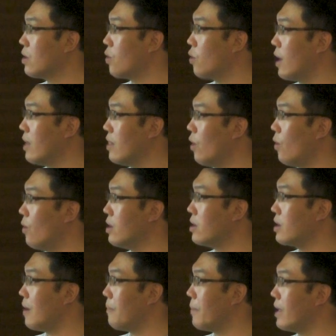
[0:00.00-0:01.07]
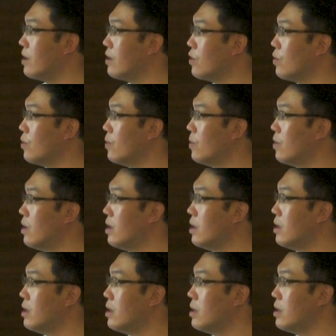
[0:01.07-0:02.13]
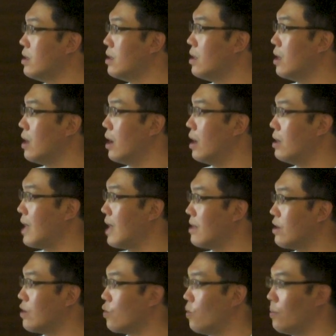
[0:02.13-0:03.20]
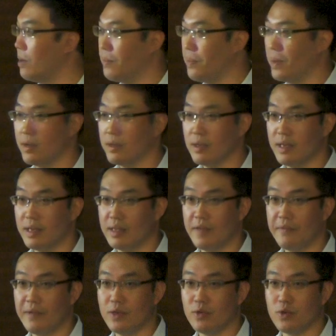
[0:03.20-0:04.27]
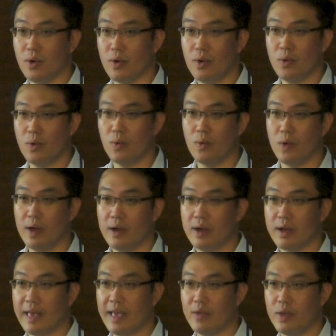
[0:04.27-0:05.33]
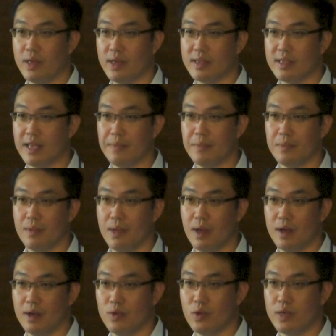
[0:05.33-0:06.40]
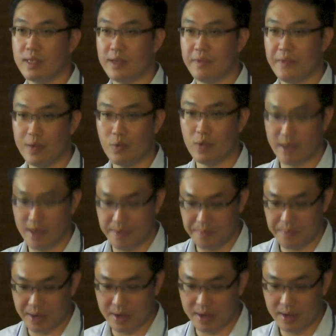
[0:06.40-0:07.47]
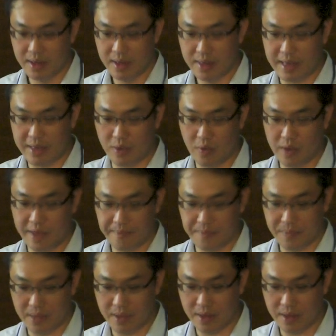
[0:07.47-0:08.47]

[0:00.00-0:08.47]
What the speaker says: quite lower compared to another group of individual who carry the same risk variant, but they don't have